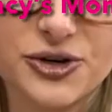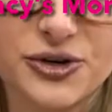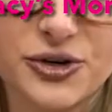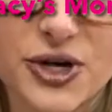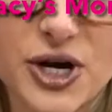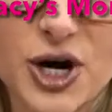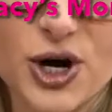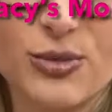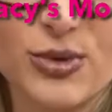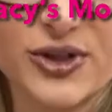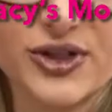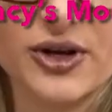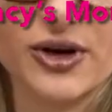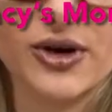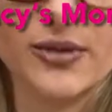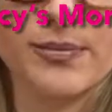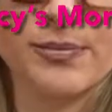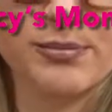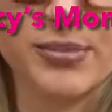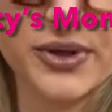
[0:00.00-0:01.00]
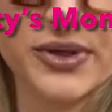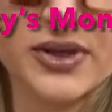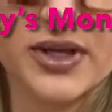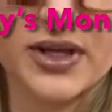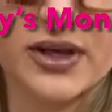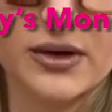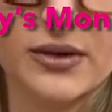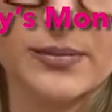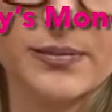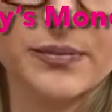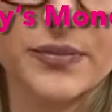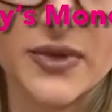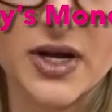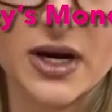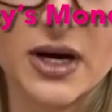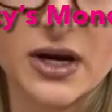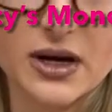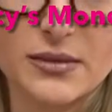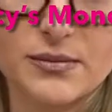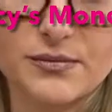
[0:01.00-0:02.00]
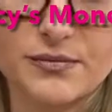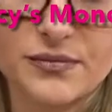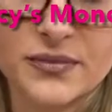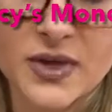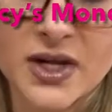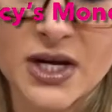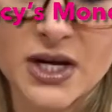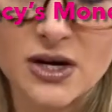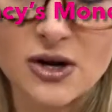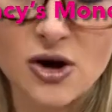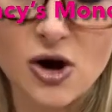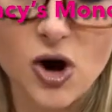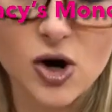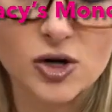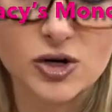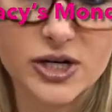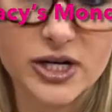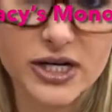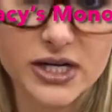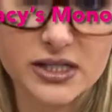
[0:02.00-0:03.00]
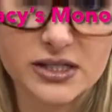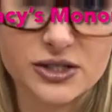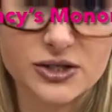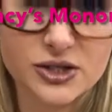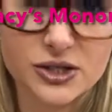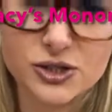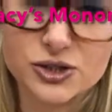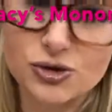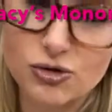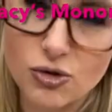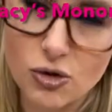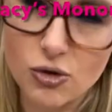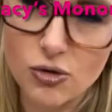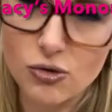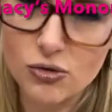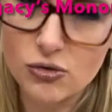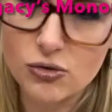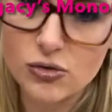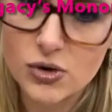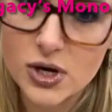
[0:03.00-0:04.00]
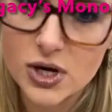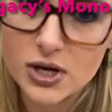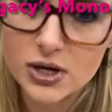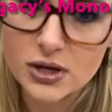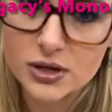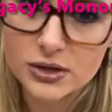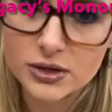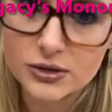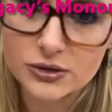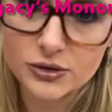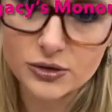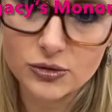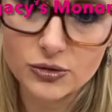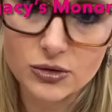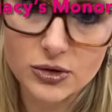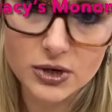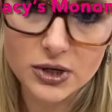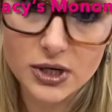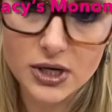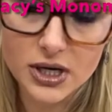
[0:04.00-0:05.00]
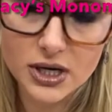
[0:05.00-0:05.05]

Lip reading: go, but the harder it is to control your